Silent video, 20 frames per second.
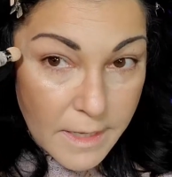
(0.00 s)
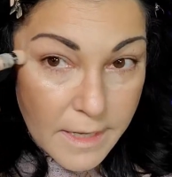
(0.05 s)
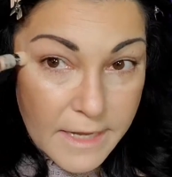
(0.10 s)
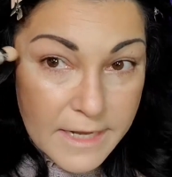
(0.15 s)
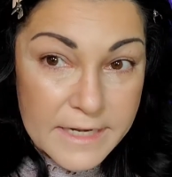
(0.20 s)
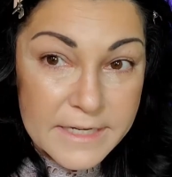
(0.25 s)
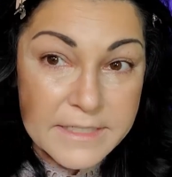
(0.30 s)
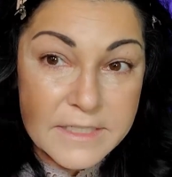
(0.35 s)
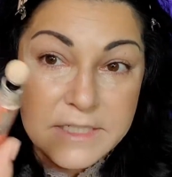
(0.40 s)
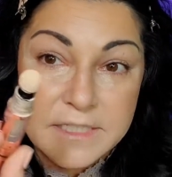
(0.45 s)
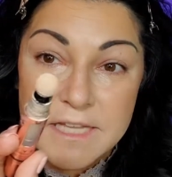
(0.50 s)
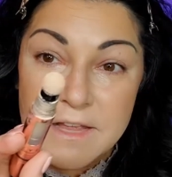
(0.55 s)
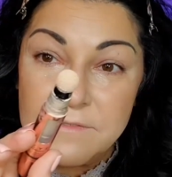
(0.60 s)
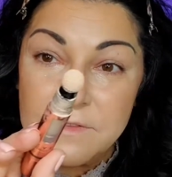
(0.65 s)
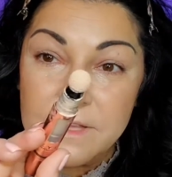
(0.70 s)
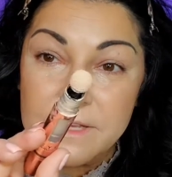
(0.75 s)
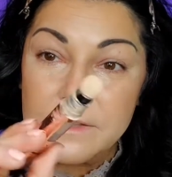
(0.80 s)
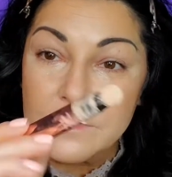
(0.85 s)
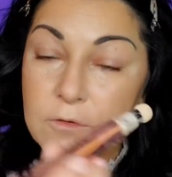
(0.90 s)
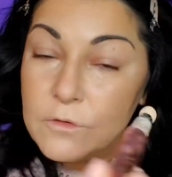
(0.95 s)
And it does have
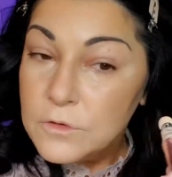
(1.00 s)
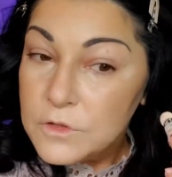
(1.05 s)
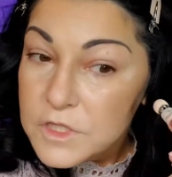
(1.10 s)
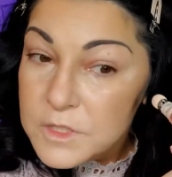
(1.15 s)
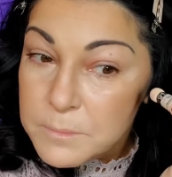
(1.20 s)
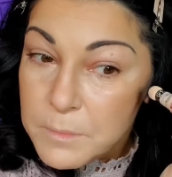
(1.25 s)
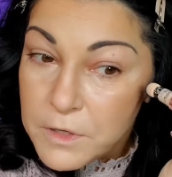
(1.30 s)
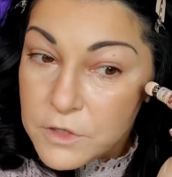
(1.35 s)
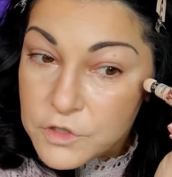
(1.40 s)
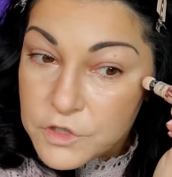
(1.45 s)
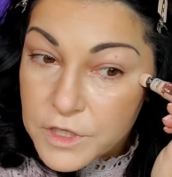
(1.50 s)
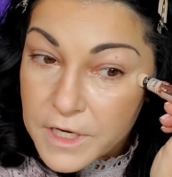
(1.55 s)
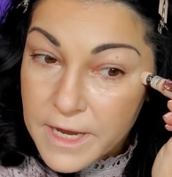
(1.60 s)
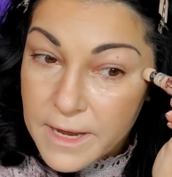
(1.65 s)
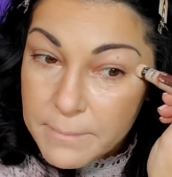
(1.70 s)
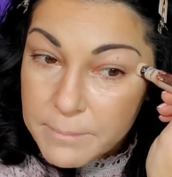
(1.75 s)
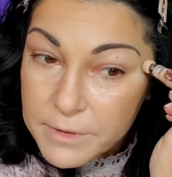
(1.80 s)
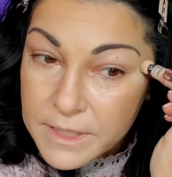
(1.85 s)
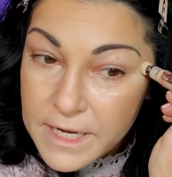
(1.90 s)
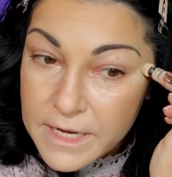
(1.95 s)
like a little sponge
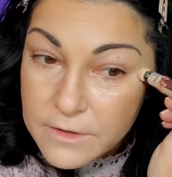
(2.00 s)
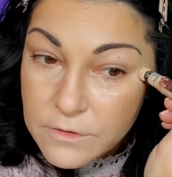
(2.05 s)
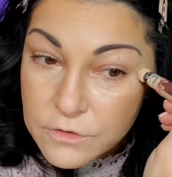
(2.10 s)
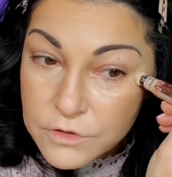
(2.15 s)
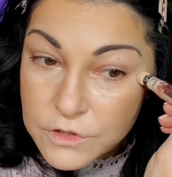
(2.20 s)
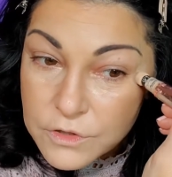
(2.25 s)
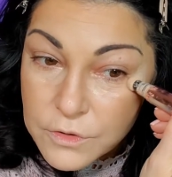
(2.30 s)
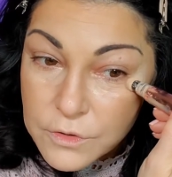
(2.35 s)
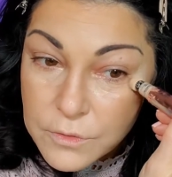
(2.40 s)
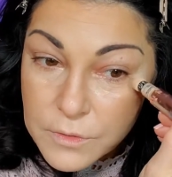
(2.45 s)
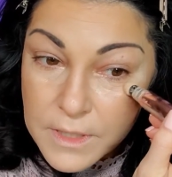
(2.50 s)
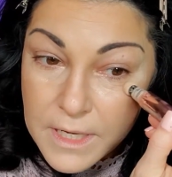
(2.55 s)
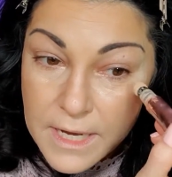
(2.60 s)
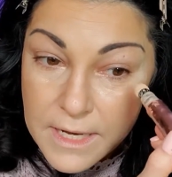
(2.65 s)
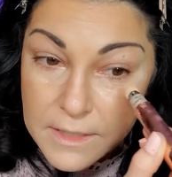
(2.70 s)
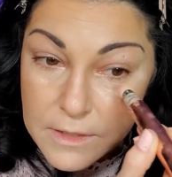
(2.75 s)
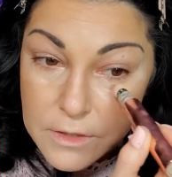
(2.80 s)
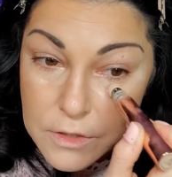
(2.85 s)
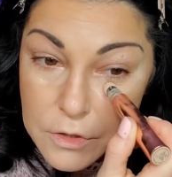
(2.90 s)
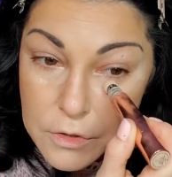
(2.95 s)
applicator, so you
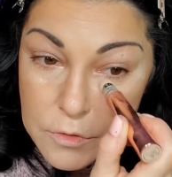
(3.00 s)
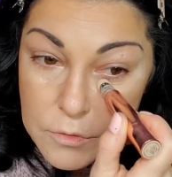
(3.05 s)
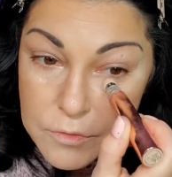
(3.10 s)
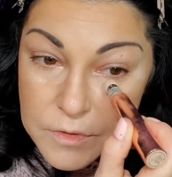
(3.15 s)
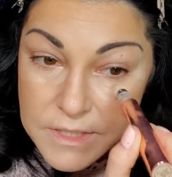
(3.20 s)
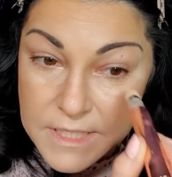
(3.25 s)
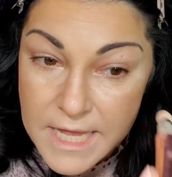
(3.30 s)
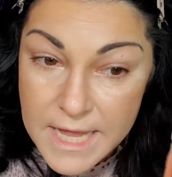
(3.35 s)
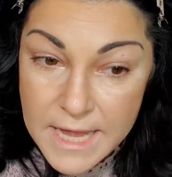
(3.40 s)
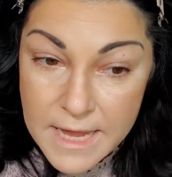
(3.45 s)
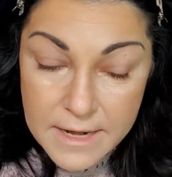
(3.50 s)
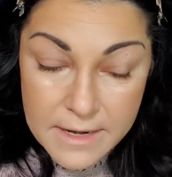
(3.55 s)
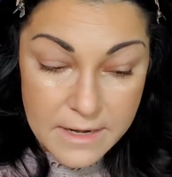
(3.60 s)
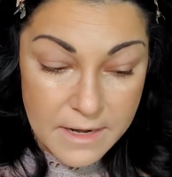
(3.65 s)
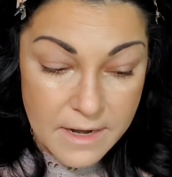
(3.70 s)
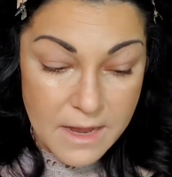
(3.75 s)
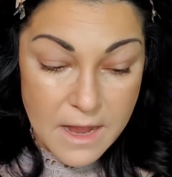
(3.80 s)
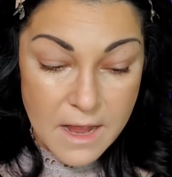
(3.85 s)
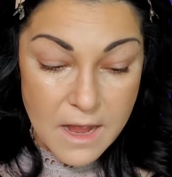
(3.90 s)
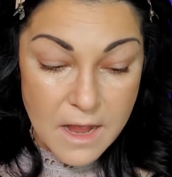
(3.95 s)
can use that.
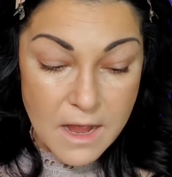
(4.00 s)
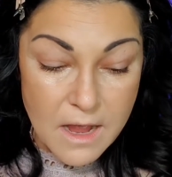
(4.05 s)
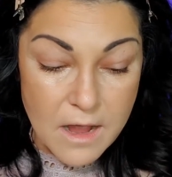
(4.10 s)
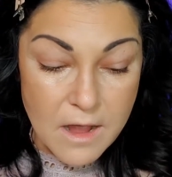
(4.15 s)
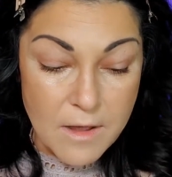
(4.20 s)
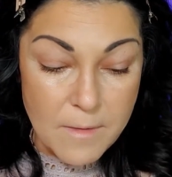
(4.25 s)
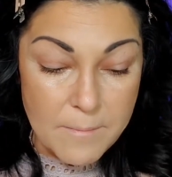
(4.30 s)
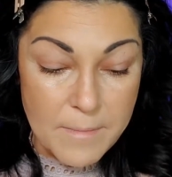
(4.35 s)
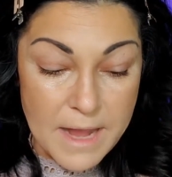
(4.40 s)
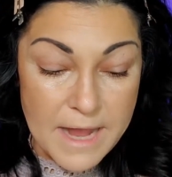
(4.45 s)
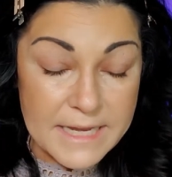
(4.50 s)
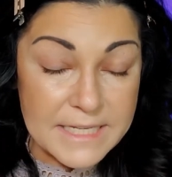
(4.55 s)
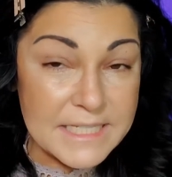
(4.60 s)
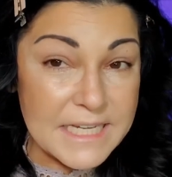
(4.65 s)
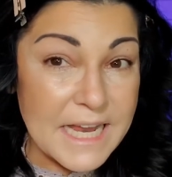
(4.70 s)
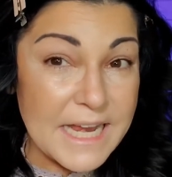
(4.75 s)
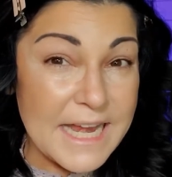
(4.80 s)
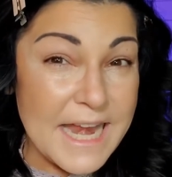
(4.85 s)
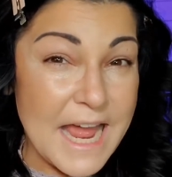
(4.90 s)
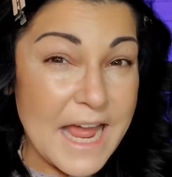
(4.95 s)
I
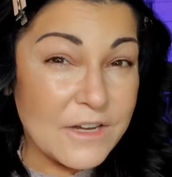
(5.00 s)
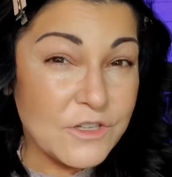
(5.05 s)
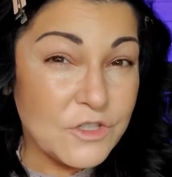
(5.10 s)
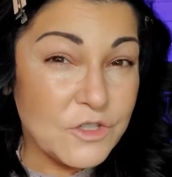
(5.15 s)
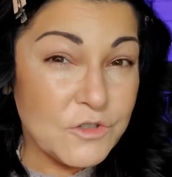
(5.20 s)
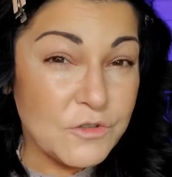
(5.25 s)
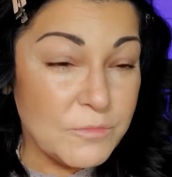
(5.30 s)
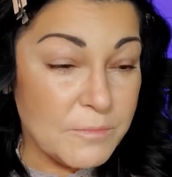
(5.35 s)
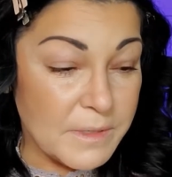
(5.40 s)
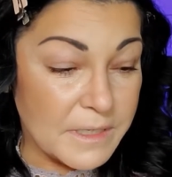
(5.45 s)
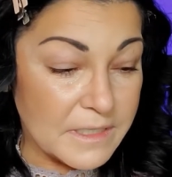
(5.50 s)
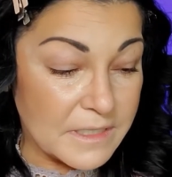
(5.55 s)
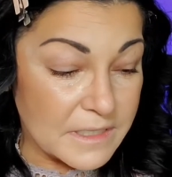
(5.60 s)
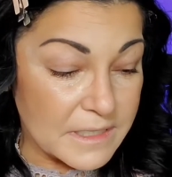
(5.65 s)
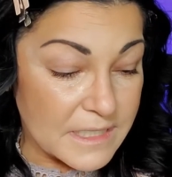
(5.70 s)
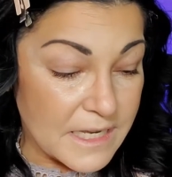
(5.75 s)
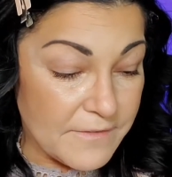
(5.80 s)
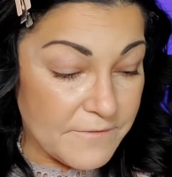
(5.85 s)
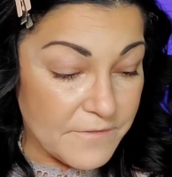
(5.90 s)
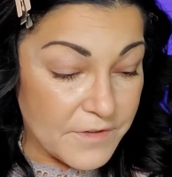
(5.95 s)
tend not to
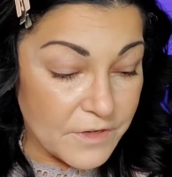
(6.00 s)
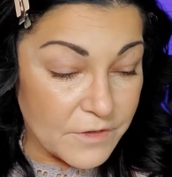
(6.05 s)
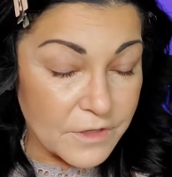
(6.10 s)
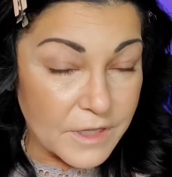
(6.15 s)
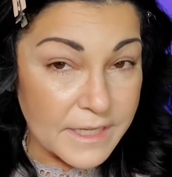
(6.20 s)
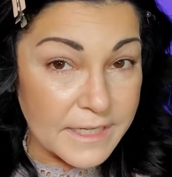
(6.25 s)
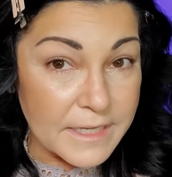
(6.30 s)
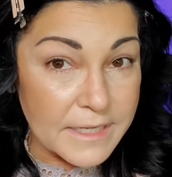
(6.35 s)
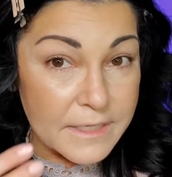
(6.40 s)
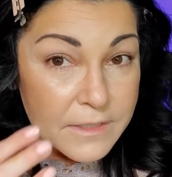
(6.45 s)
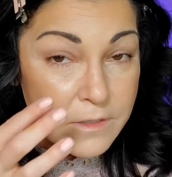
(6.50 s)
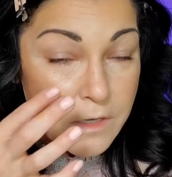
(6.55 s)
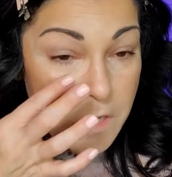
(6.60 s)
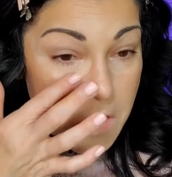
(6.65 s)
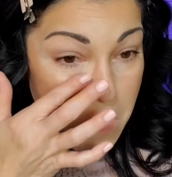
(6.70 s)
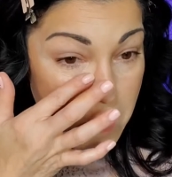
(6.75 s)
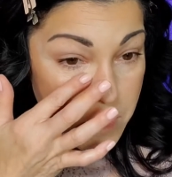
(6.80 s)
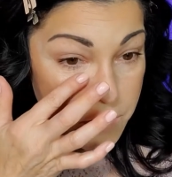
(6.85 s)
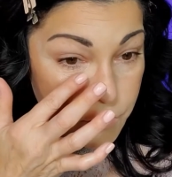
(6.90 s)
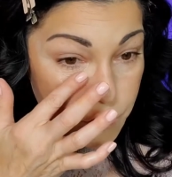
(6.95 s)
because I feel like it
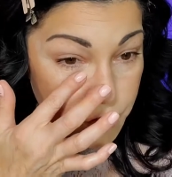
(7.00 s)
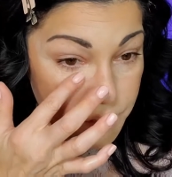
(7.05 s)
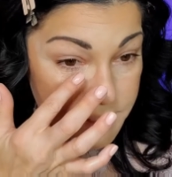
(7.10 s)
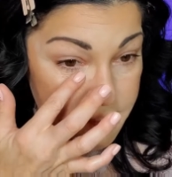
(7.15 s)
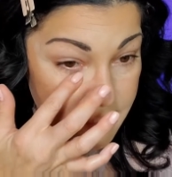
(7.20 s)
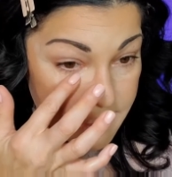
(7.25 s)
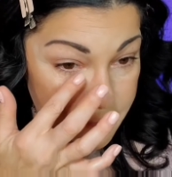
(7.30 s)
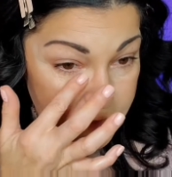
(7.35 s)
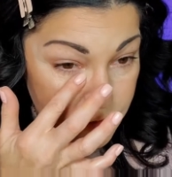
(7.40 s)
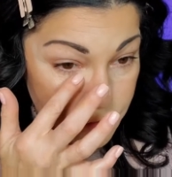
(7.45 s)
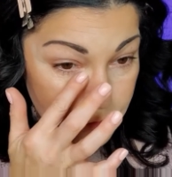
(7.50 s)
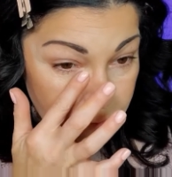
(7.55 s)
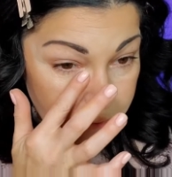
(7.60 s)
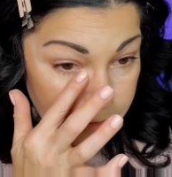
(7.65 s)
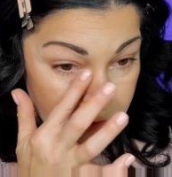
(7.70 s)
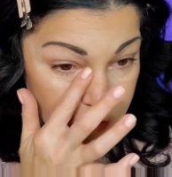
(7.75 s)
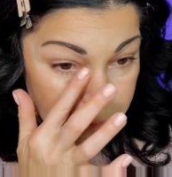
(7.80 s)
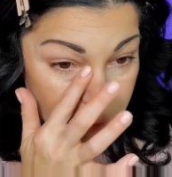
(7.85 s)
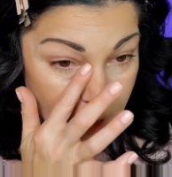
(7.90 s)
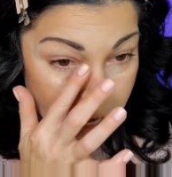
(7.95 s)
just has too
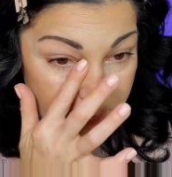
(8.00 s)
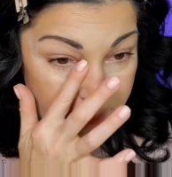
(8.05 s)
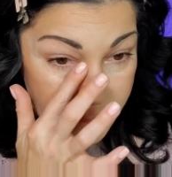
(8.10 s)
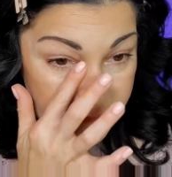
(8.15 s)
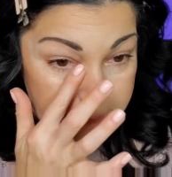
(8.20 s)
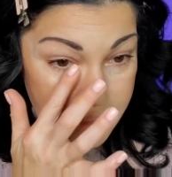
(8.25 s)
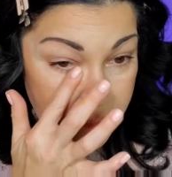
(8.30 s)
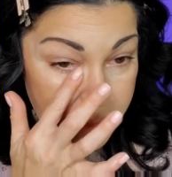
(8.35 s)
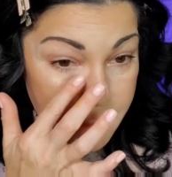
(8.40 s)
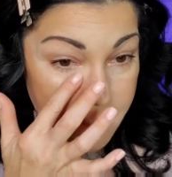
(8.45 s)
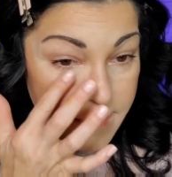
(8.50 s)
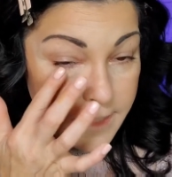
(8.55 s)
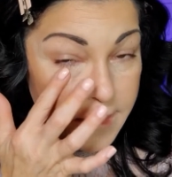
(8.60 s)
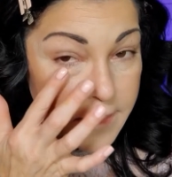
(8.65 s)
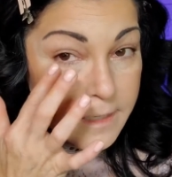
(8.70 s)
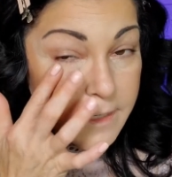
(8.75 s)
much product on it.